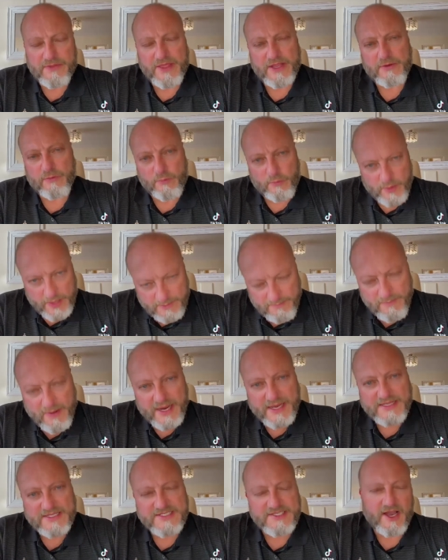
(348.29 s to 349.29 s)
that we
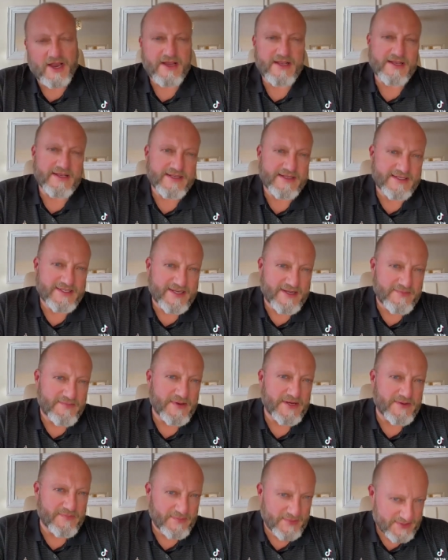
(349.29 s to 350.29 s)
made silent
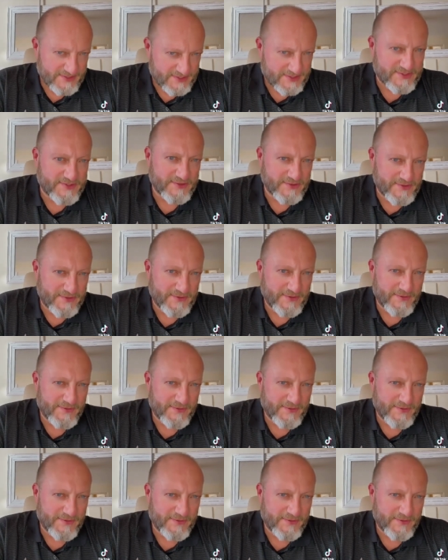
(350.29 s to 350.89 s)
commitments to.